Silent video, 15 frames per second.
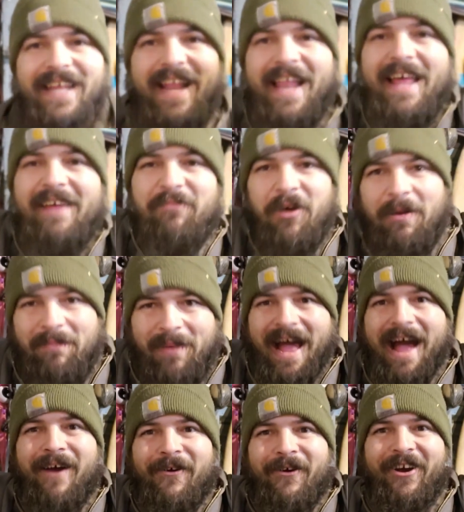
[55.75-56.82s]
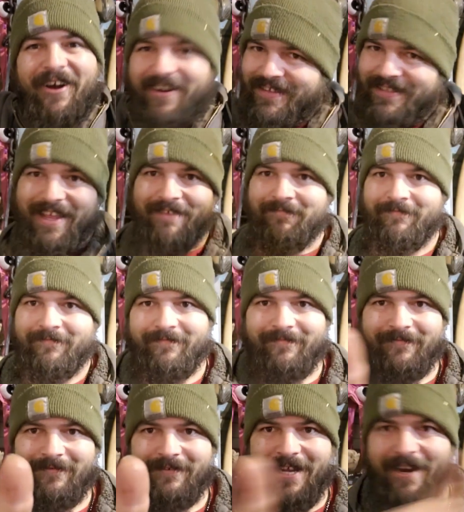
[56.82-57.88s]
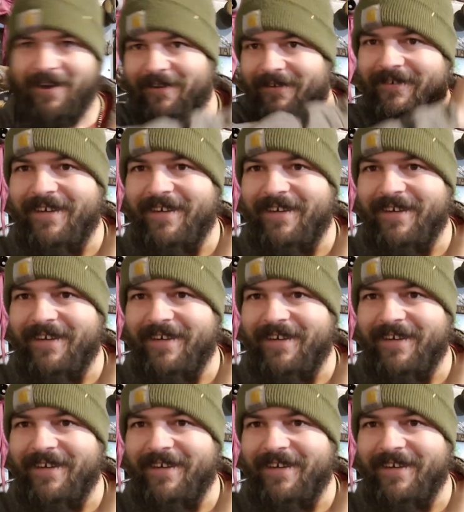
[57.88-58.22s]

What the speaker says: then I'll have more power. It's like, no.